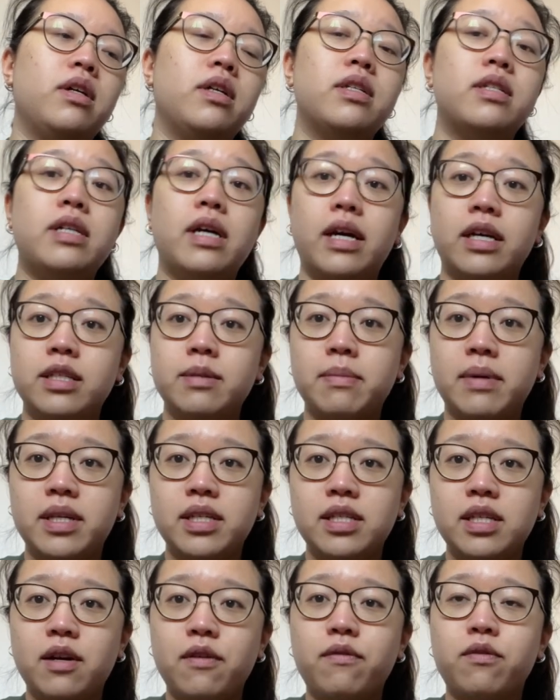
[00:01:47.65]
test
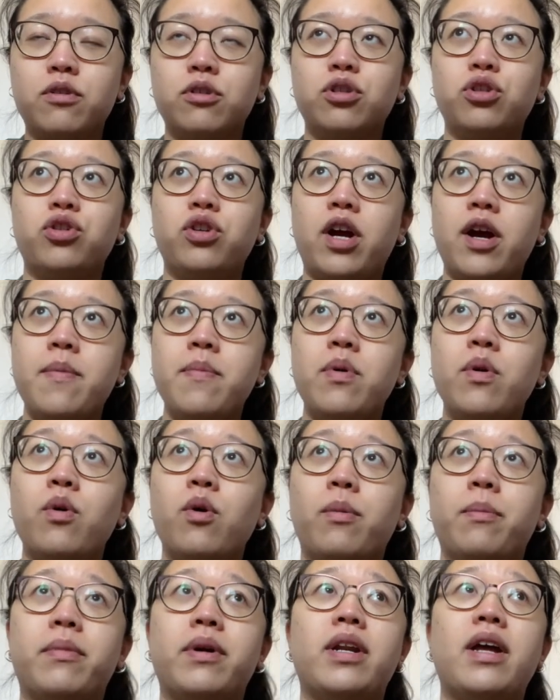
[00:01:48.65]
myself for strep or
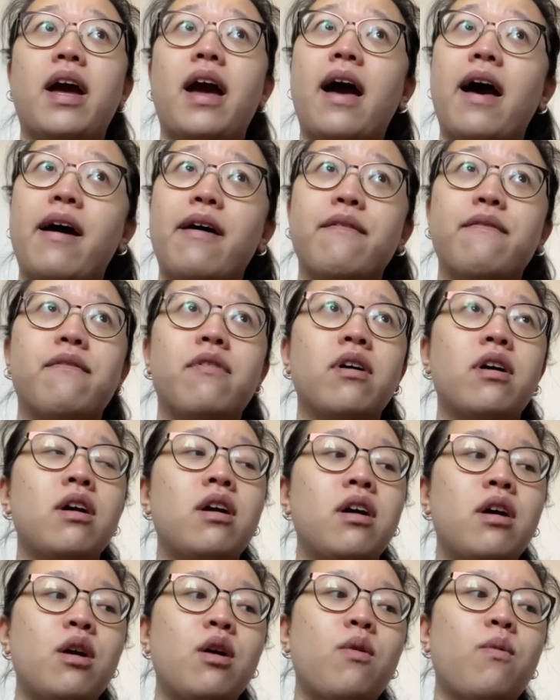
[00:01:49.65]
I'm gonna have
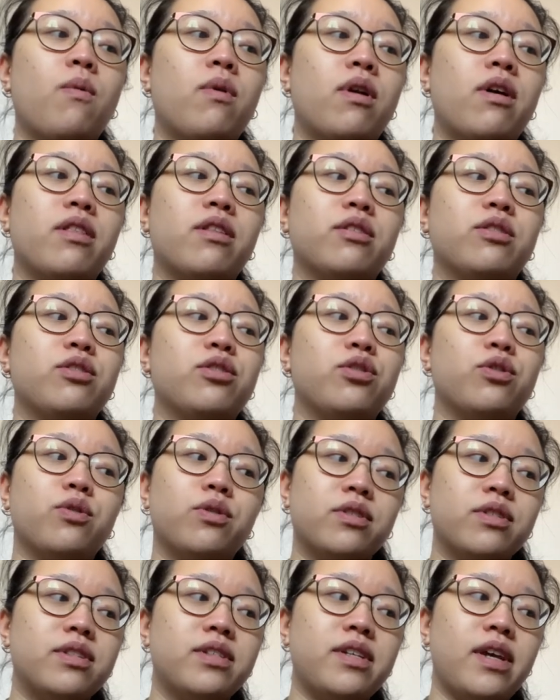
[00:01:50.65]
one of the
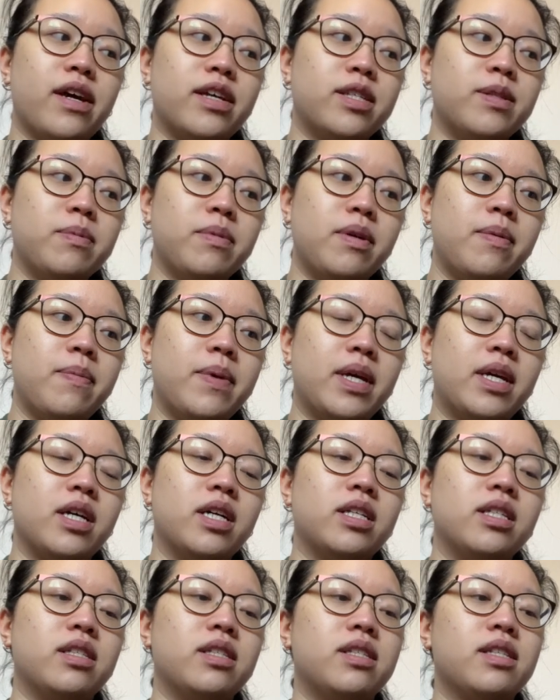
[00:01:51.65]
students test me
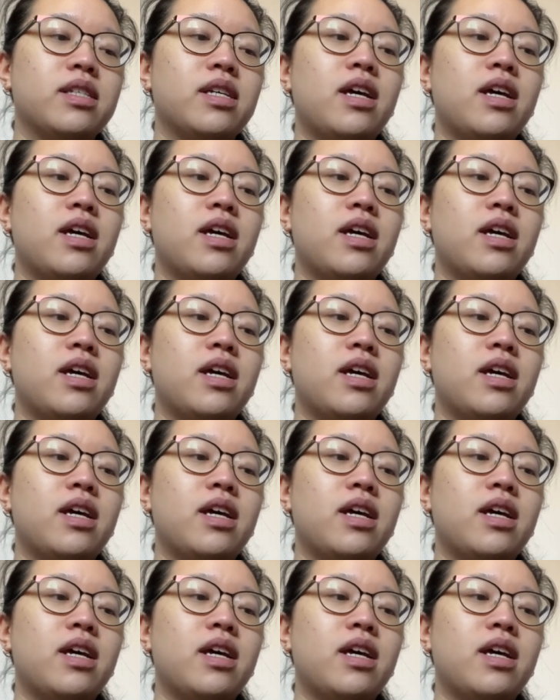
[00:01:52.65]
because